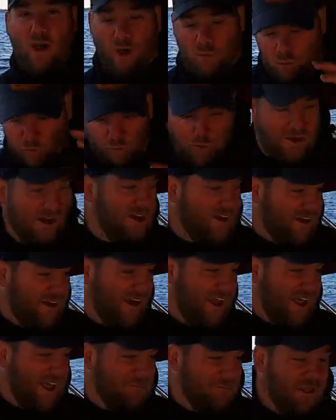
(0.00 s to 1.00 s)
I,
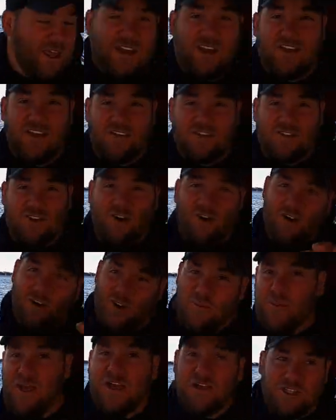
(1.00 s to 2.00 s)
really am getting
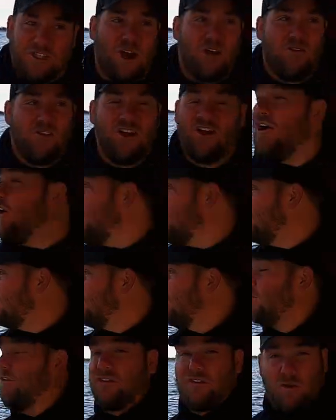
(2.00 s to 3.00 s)
excited about showing you guys
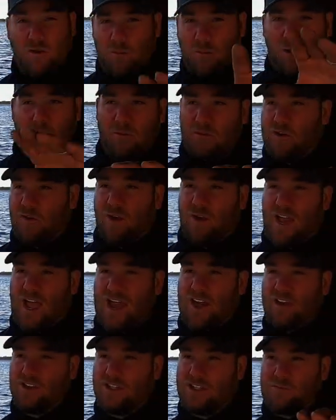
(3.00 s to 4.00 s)
through this. I'll probably do it
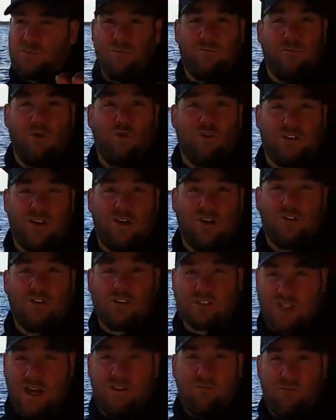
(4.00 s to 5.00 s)
later just before dinner
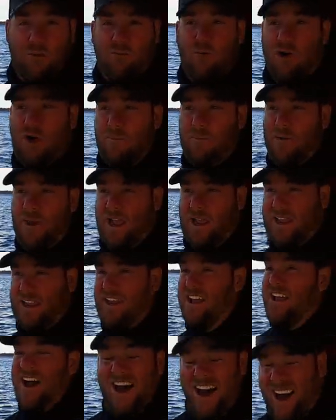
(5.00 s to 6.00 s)
and stuff when we're unpacking.
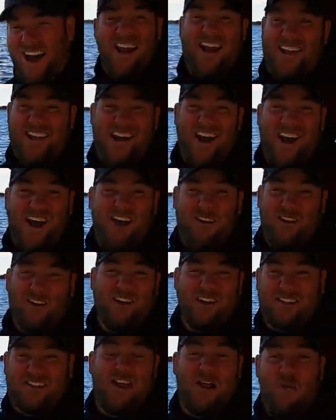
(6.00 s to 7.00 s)
I don't know,
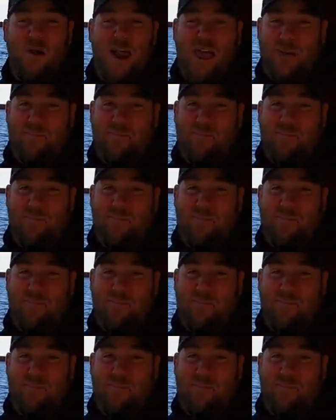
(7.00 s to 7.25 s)
let's see what